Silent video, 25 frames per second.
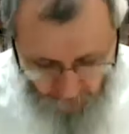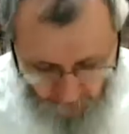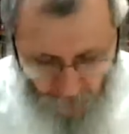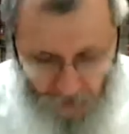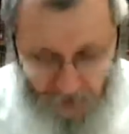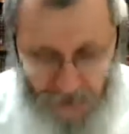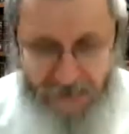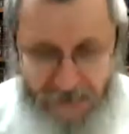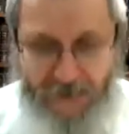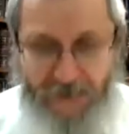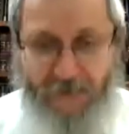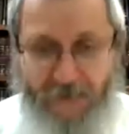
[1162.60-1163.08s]

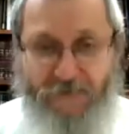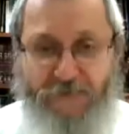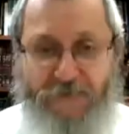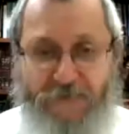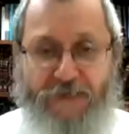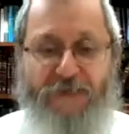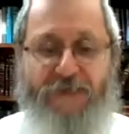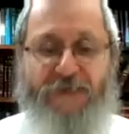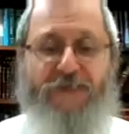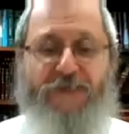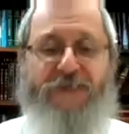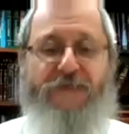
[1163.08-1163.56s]
wine comes
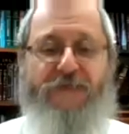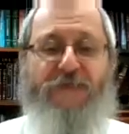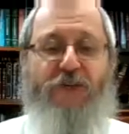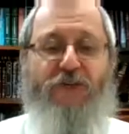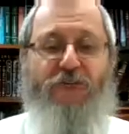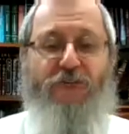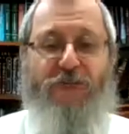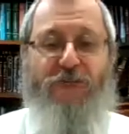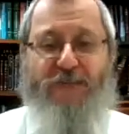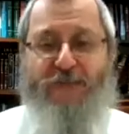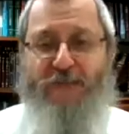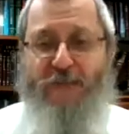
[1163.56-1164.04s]
in, the
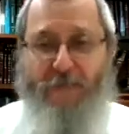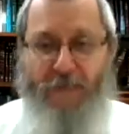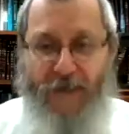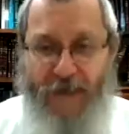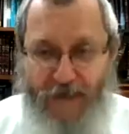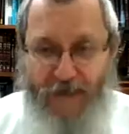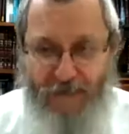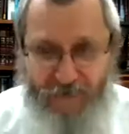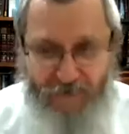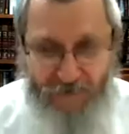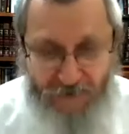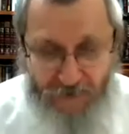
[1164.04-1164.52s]
secrets come
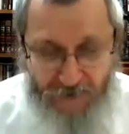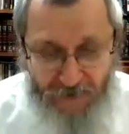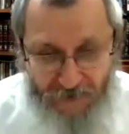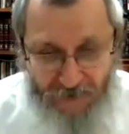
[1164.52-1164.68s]
out.